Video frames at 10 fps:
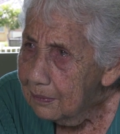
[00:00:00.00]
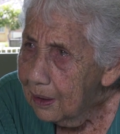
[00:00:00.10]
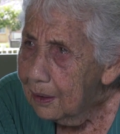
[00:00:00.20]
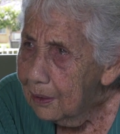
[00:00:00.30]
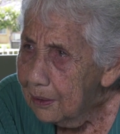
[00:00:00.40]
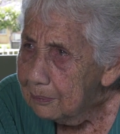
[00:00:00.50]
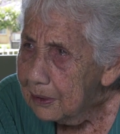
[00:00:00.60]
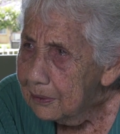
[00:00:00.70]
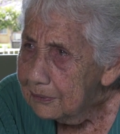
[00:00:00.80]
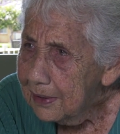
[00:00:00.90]
a, a lot
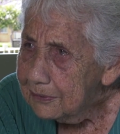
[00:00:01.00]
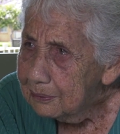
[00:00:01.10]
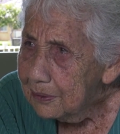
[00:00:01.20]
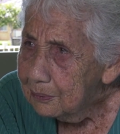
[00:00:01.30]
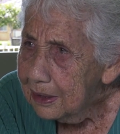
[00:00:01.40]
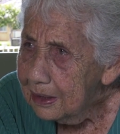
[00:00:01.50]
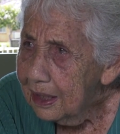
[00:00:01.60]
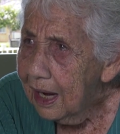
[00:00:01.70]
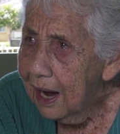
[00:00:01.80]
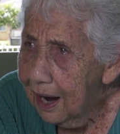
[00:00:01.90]
because that's what we
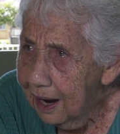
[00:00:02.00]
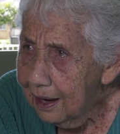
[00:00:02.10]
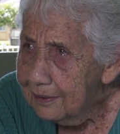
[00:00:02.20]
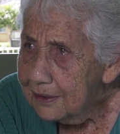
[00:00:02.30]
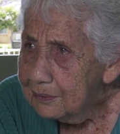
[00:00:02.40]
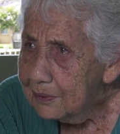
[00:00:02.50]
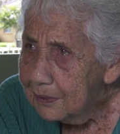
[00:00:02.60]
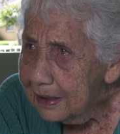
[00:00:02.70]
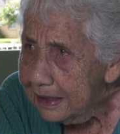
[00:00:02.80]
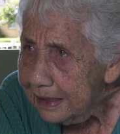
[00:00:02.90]
are, that's what
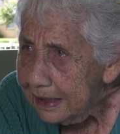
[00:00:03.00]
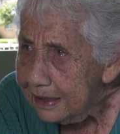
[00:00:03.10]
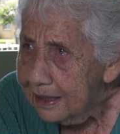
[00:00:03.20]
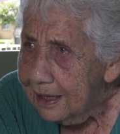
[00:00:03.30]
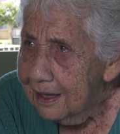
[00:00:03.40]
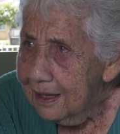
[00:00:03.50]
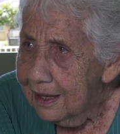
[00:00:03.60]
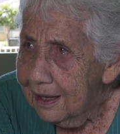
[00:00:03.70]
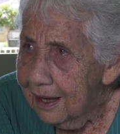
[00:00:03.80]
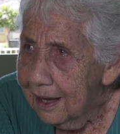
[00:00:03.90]
we need,
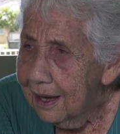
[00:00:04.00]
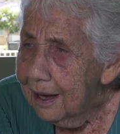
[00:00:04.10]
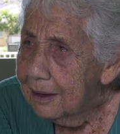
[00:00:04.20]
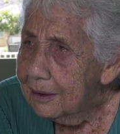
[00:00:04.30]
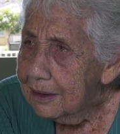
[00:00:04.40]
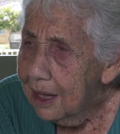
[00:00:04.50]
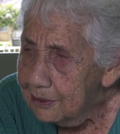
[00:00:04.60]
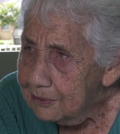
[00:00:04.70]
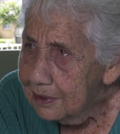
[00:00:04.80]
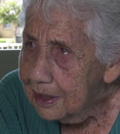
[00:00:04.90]
uh,
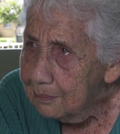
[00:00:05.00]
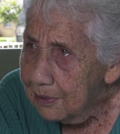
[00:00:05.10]
culturally